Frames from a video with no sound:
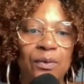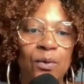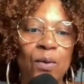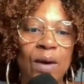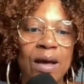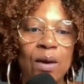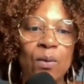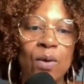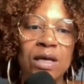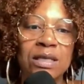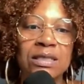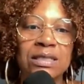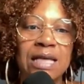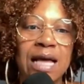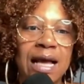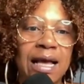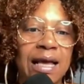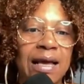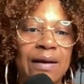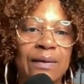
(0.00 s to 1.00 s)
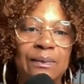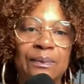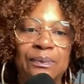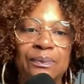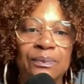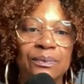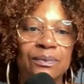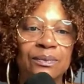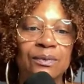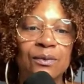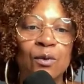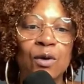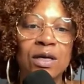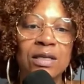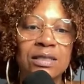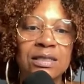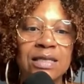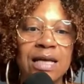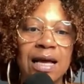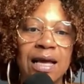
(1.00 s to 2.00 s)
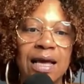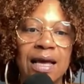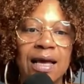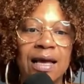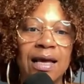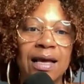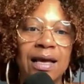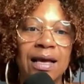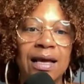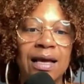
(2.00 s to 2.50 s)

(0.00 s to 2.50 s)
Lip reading: Wait, 1 second. 1 second.